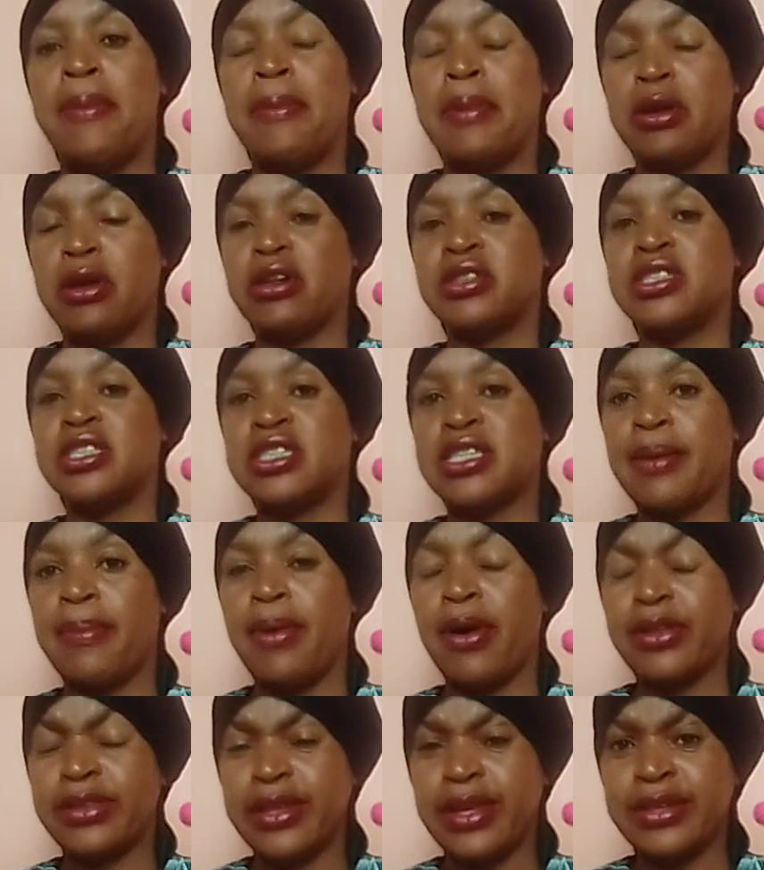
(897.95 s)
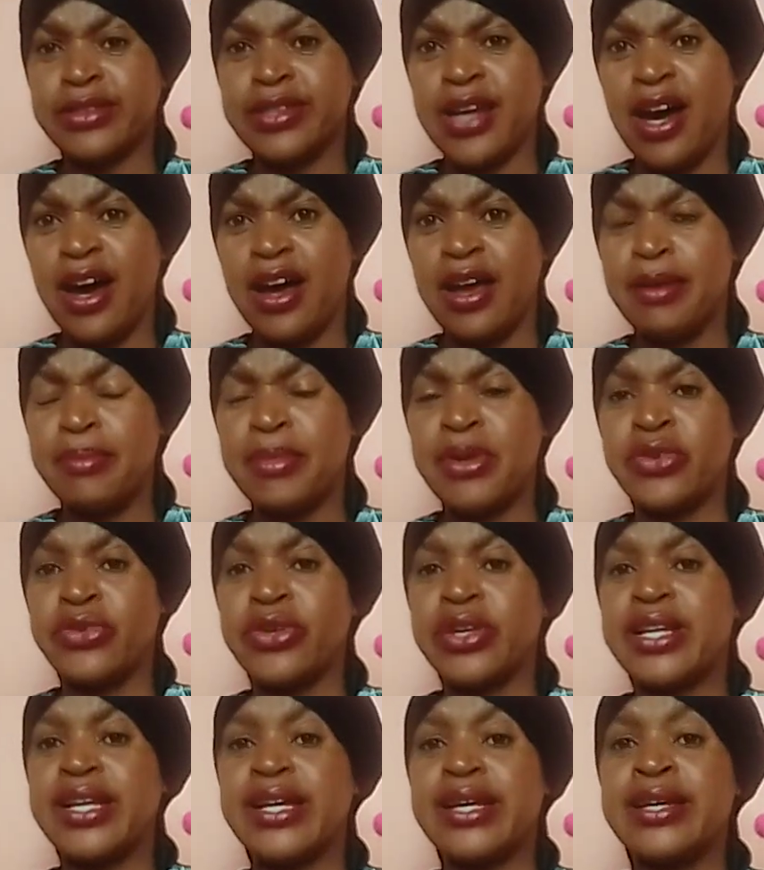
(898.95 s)
because it's about their time. It
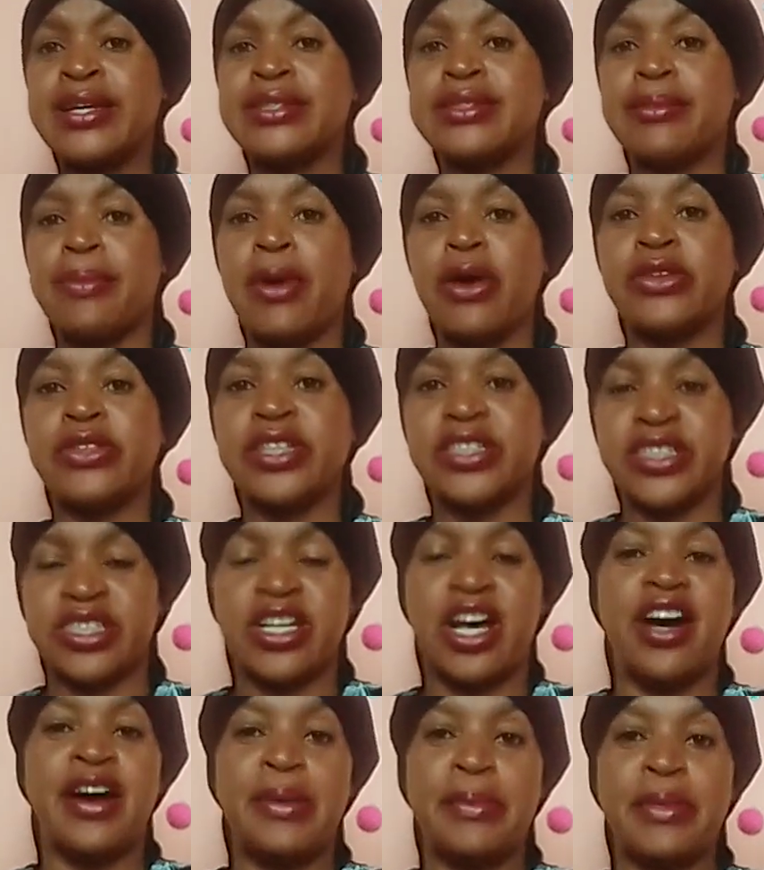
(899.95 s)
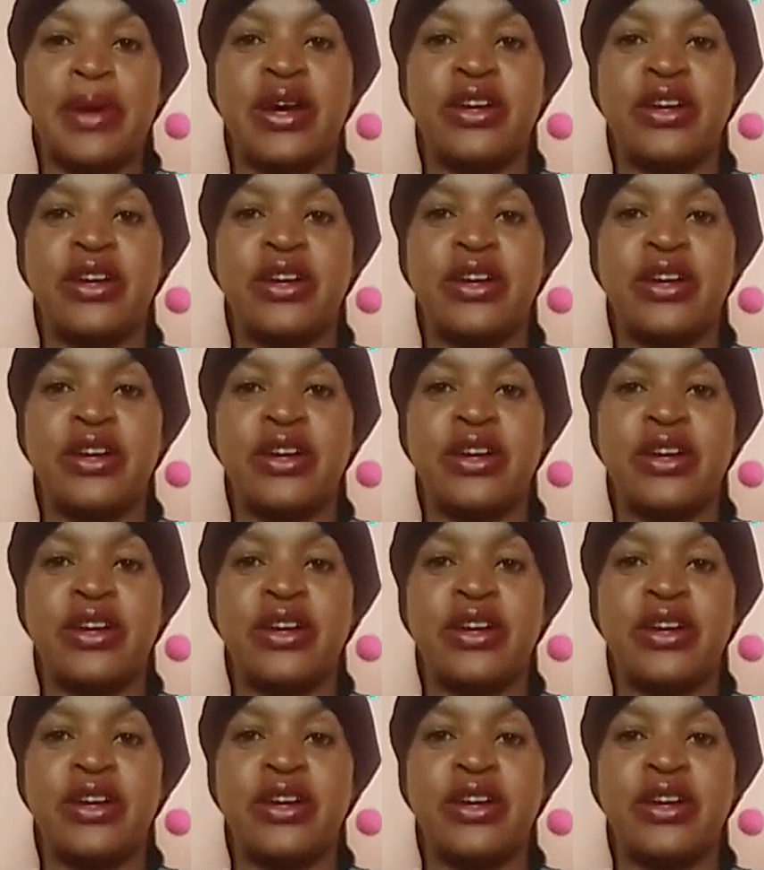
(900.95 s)
really is about their time,